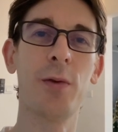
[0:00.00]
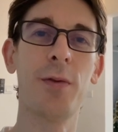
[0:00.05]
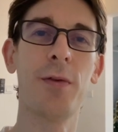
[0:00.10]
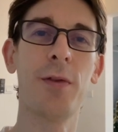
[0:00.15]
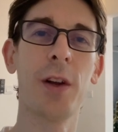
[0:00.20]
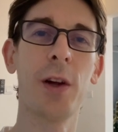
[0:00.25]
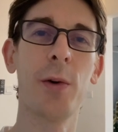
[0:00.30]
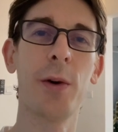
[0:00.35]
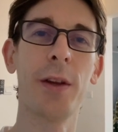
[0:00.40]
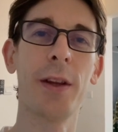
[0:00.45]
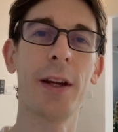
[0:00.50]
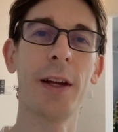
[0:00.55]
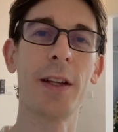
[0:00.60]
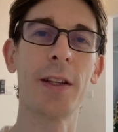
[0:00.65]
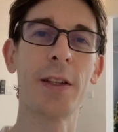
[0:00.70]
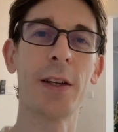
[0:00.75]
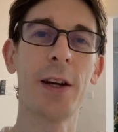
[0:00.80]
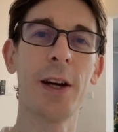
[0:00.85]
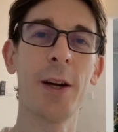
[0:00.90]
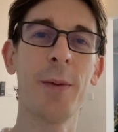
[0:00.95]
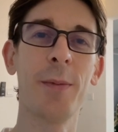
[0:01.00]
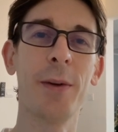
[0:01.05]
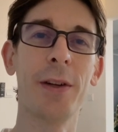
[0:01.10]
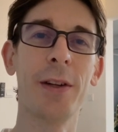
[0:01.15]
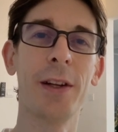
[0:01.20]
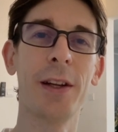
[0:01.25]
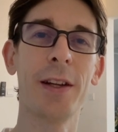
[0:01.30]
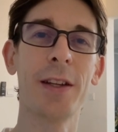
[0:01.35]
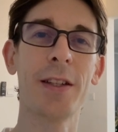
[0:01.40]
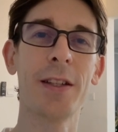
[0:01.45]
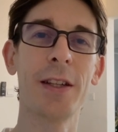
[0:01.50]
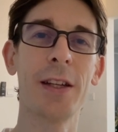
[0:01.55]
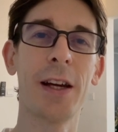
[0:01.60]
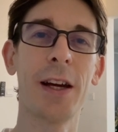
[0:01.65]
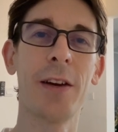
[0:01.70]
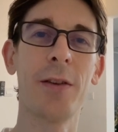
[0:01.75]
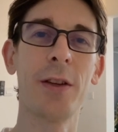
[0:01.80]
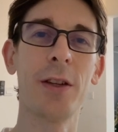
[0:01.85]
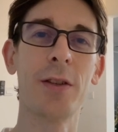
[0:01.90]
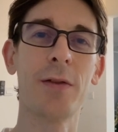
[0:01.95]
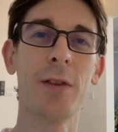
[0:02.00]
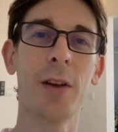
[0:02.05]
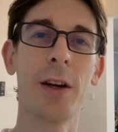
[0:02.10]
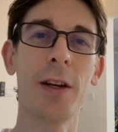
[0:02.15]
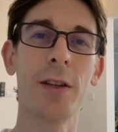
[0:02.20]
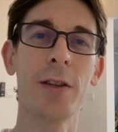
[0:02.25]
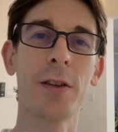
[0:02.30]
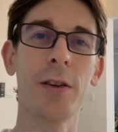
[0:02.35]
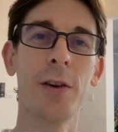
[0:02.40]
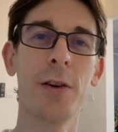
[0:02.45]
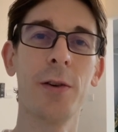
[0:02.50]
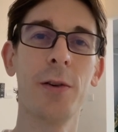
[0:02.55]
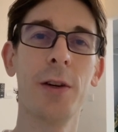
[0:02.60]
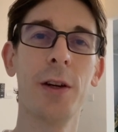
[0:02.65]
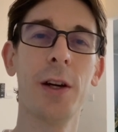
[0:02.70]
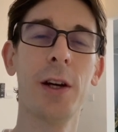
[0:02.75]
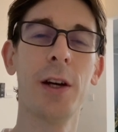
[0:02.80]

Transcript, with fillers: flow at that time, and let's see how these flights go.